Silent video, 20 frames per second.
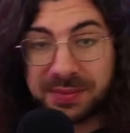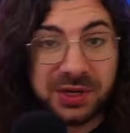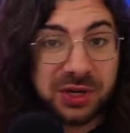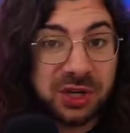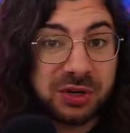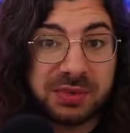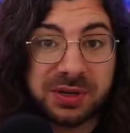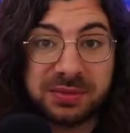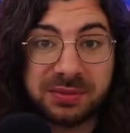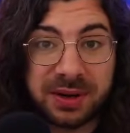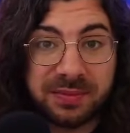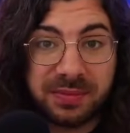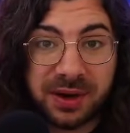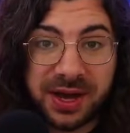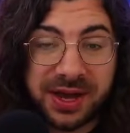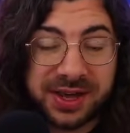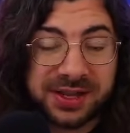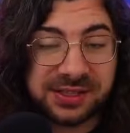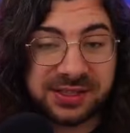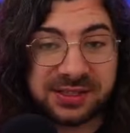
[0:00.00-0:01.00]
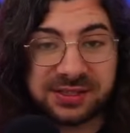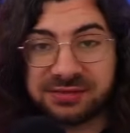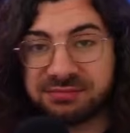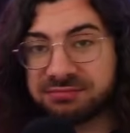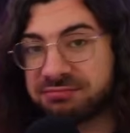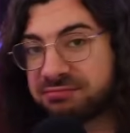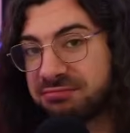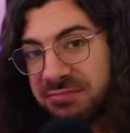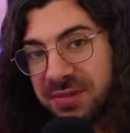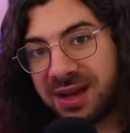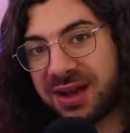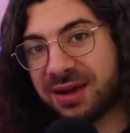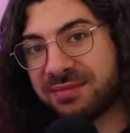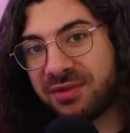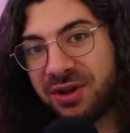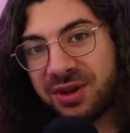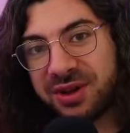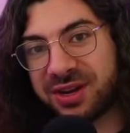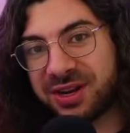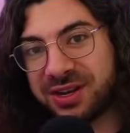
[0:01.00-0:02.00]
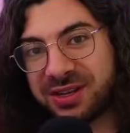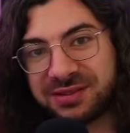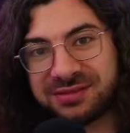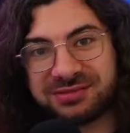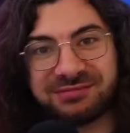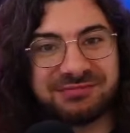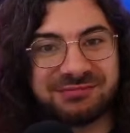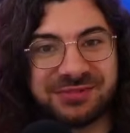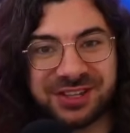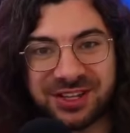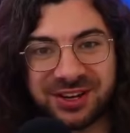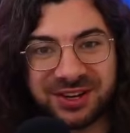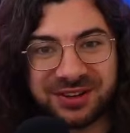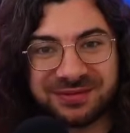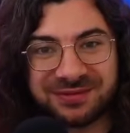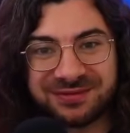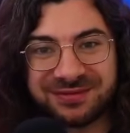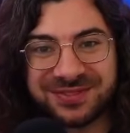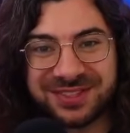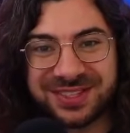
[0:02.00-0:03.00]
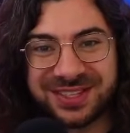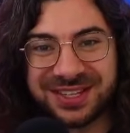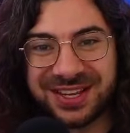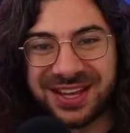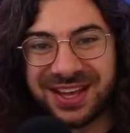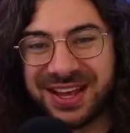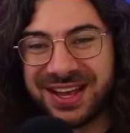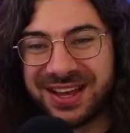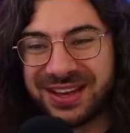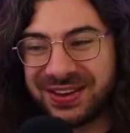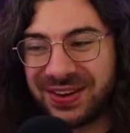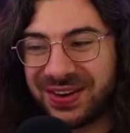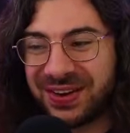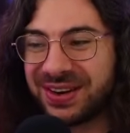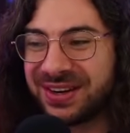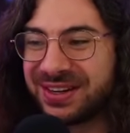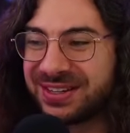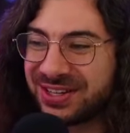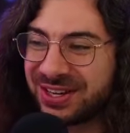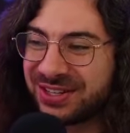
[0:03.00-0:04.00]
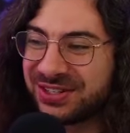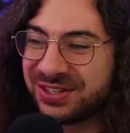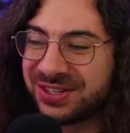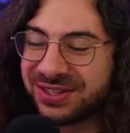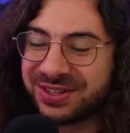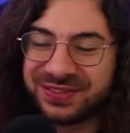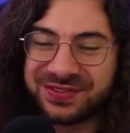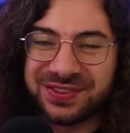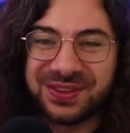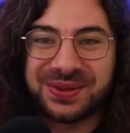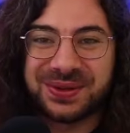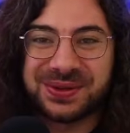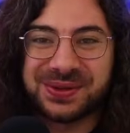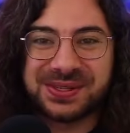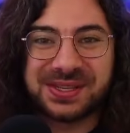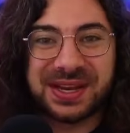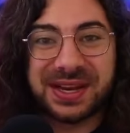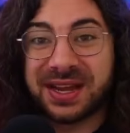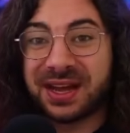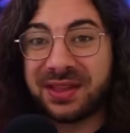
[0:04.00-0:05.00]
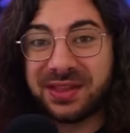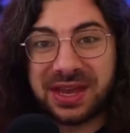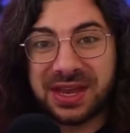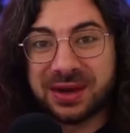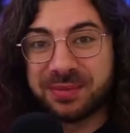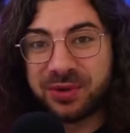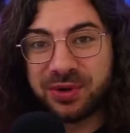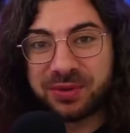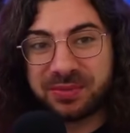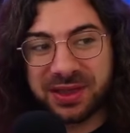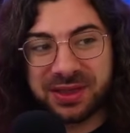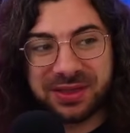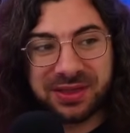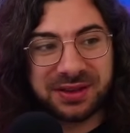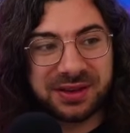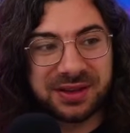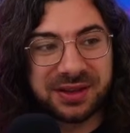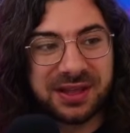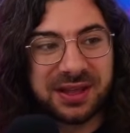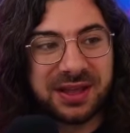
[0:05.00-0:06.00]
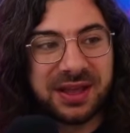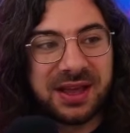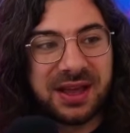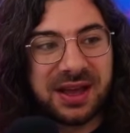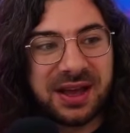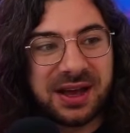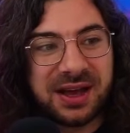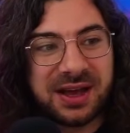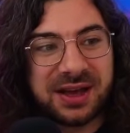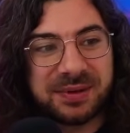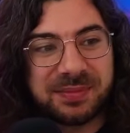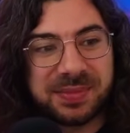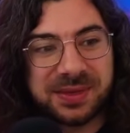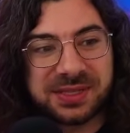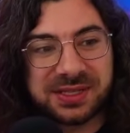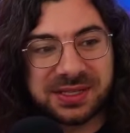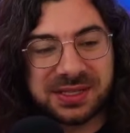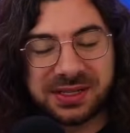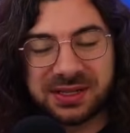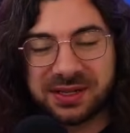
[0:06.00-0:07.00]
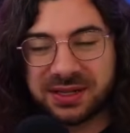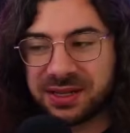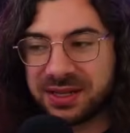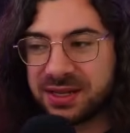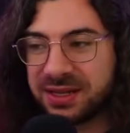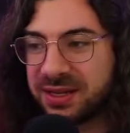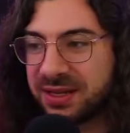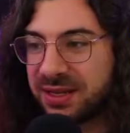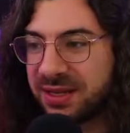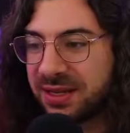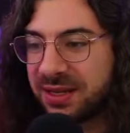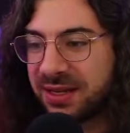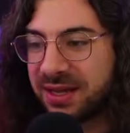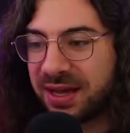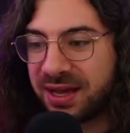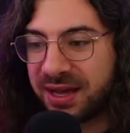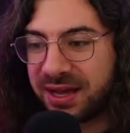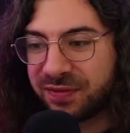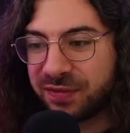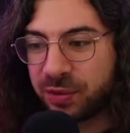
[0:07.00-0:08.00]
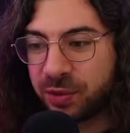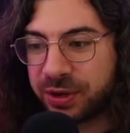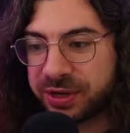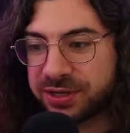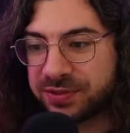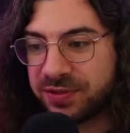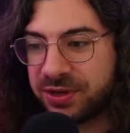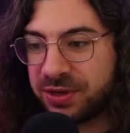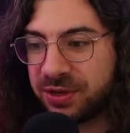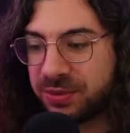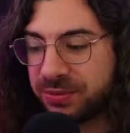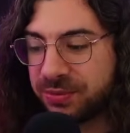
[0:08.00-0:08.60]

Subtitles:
it could be my bias. I'm not gonna, not gonna judge you if you use any other input method, particularly if it works for you.